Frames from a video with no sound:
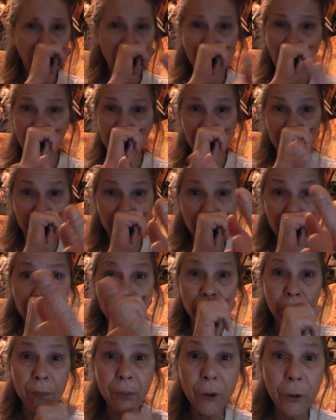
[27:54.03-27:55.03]
bought a new
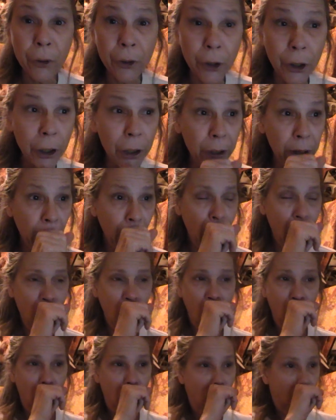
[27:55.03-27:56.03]
computer,
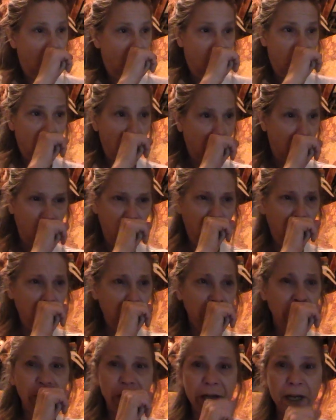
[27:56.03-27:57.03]

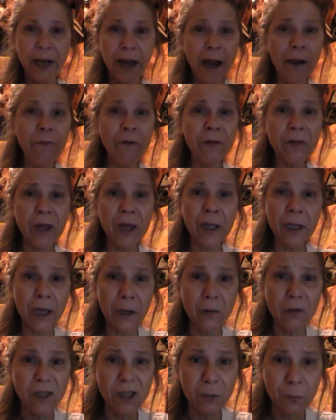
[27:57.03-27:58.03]
did everything
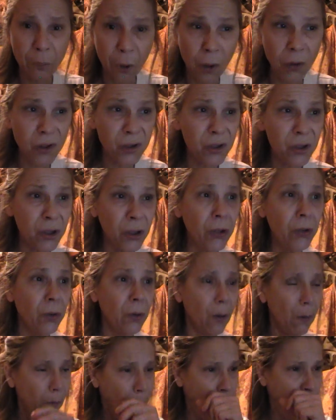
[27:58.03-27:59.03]
he was supposed to
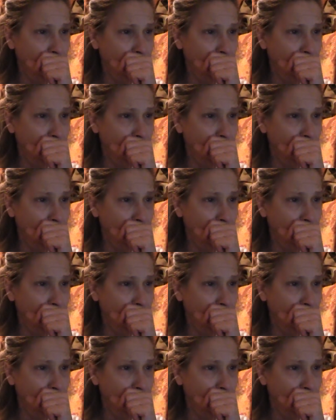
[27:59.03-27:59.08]
do